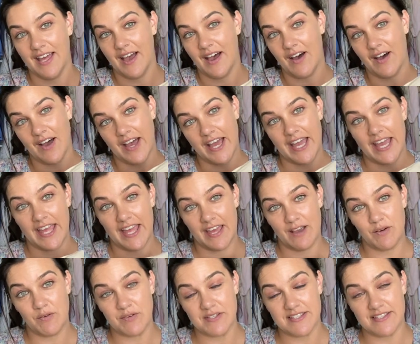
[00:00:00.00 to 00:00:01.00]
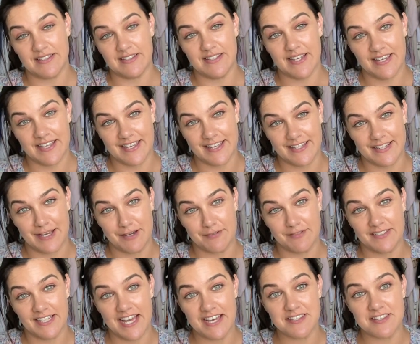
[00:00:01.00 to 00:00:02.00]
I was lucky enough.
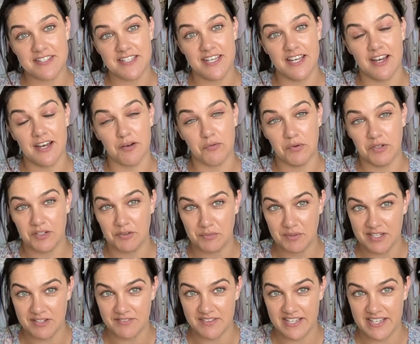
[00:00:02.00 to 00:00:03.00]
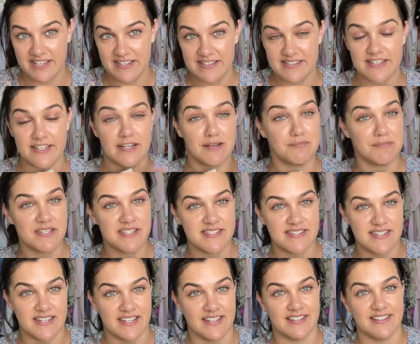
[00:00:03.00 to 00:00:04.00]
Last year I wanted one of these and I missed
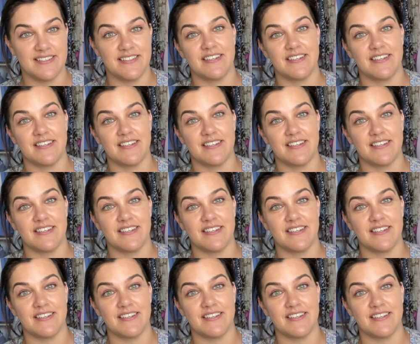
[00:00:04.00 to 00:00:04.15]
out.